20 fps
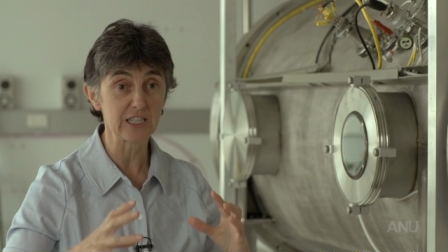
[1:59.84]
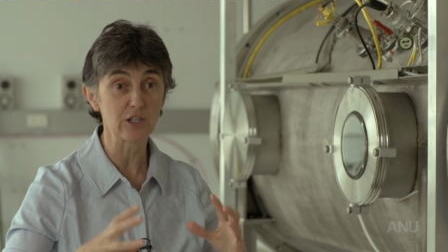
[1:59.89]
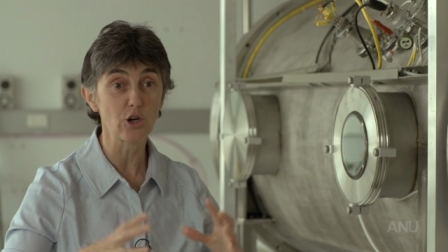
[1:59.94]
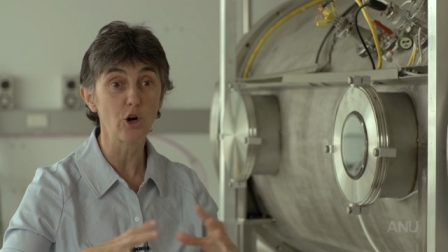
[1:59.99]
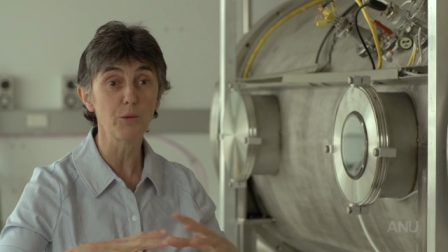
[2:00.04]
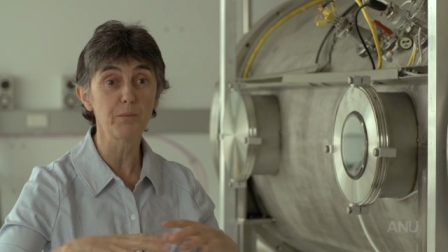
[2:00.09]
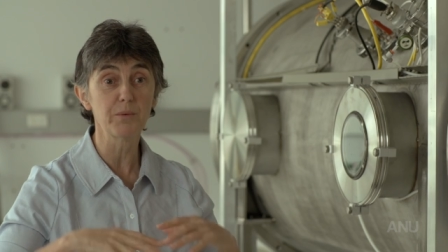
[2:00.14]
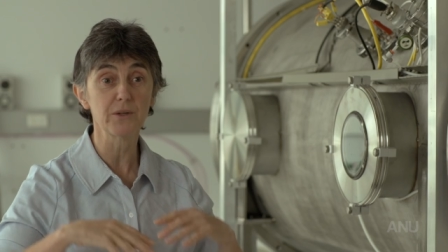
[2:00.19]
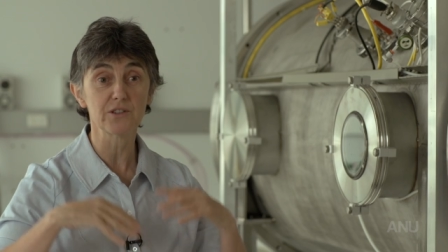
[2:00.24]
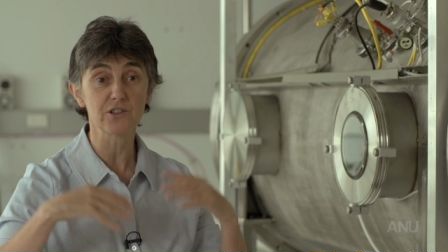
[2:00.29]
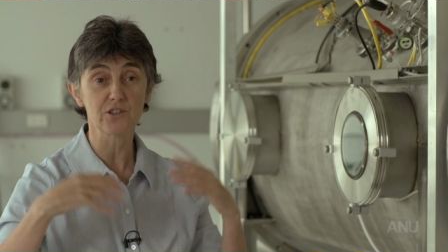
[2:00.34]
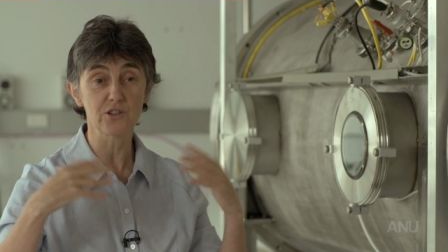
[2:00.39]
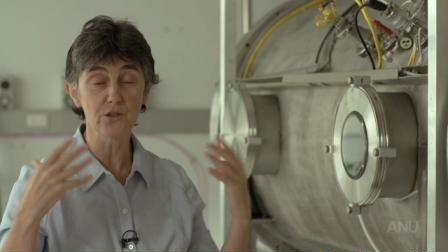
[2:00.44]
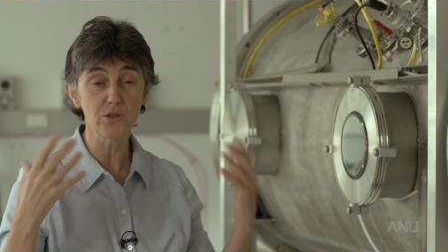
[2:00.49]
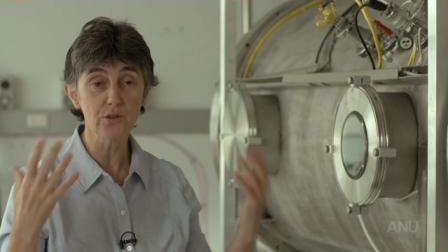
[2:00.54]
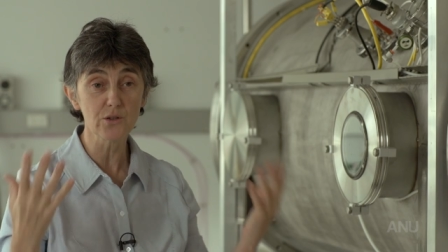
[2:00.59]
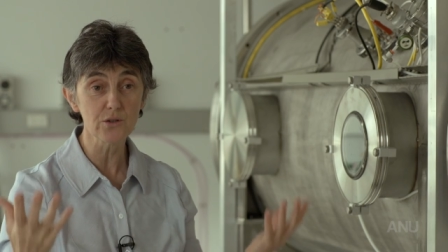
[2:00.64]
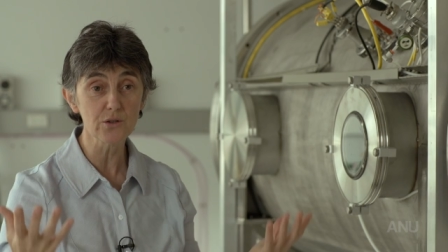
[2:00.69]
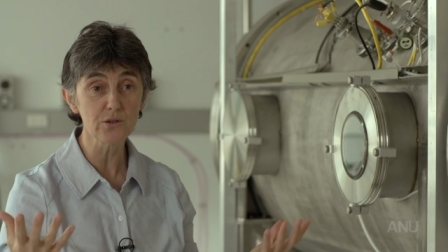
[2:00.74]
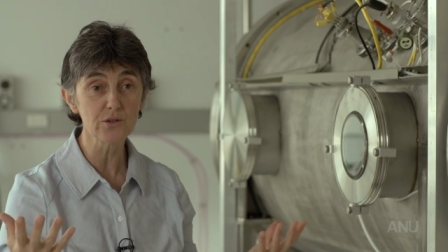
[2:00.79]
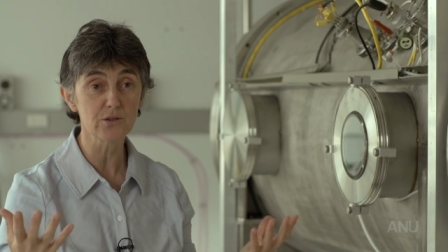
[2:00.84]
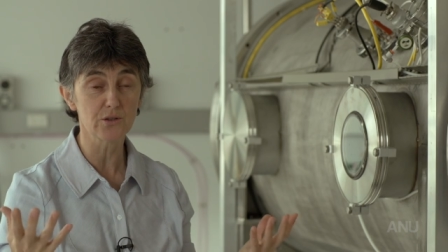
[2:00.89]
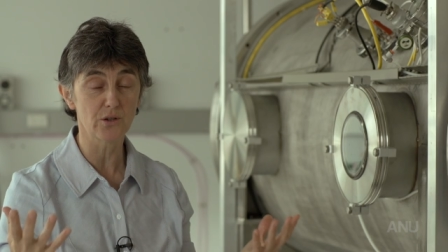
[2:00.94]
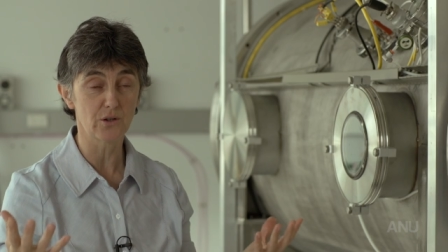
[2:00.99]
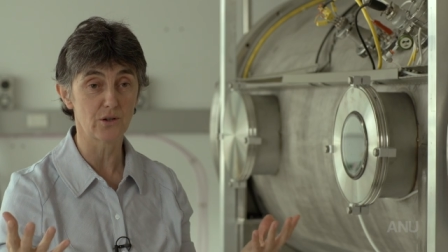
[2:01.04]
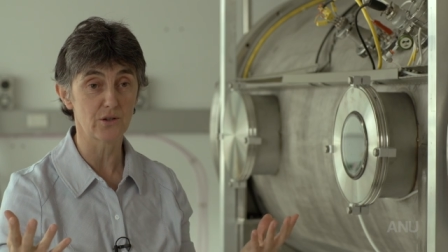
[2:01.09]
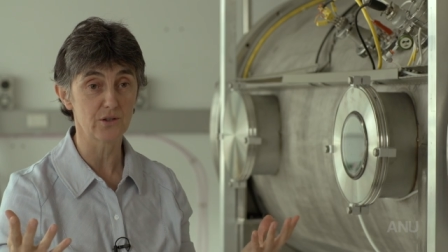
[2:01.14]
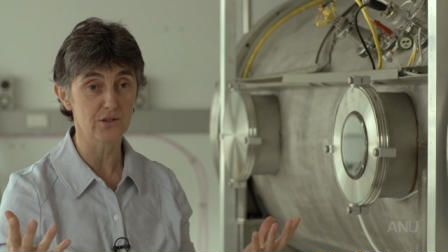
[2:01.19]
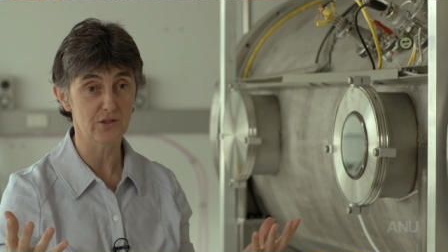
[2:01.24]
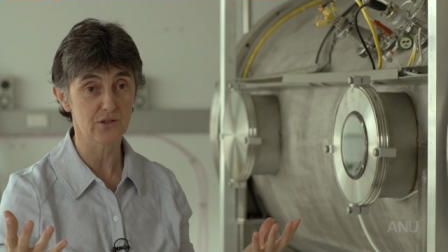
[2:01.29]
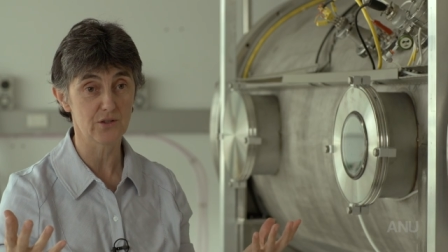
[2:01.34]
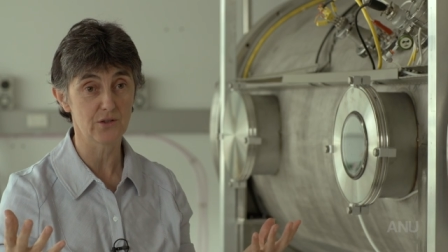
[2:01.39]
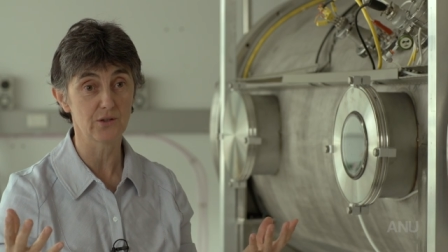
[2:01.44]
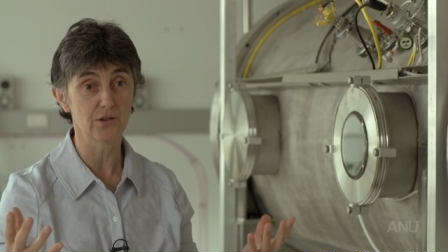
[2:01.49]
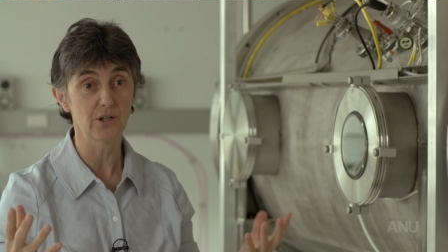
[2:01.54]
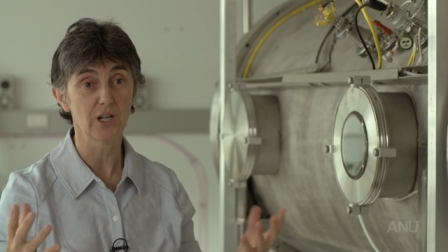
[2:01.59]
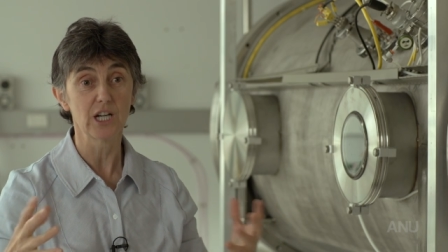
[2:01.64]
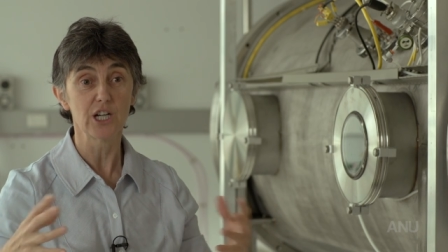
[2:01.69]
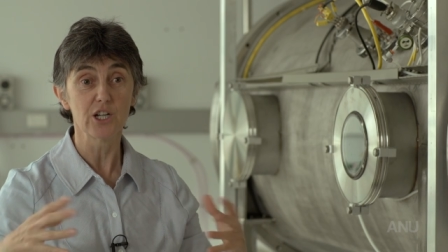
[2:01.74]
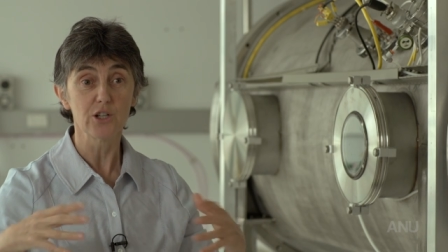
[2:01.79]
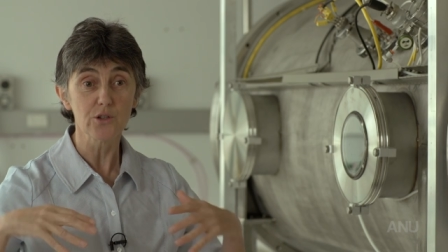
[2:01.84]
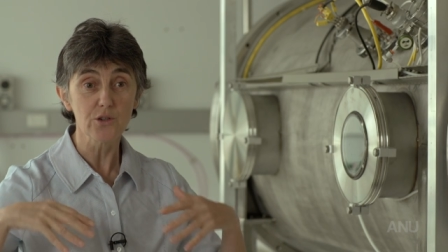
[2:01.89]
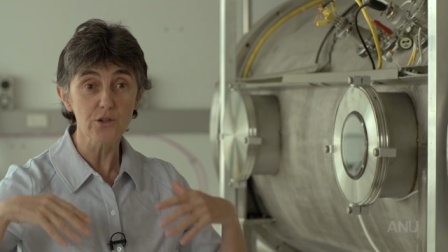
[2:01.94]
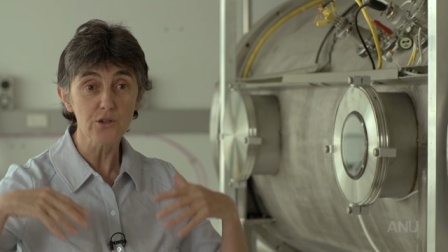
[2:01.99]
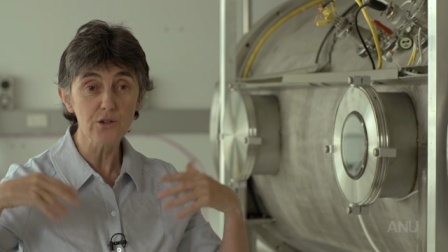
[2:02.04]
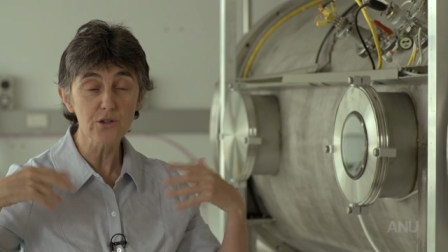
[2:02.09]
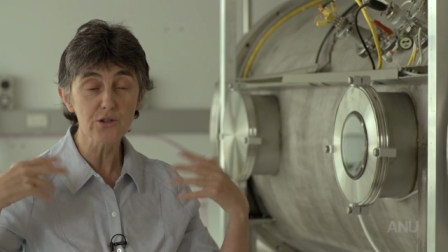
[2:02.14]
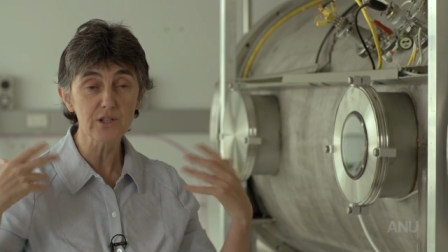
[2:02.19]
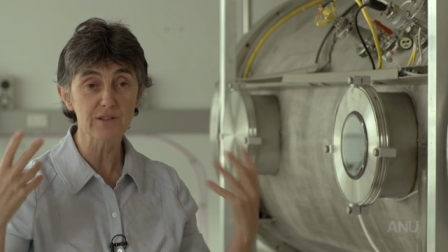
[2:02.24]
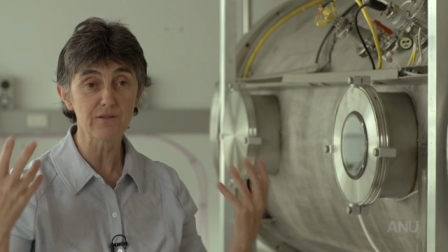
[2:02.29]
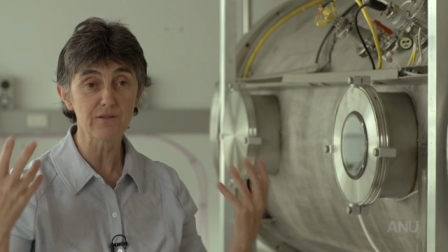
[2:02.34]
it opens new doors to new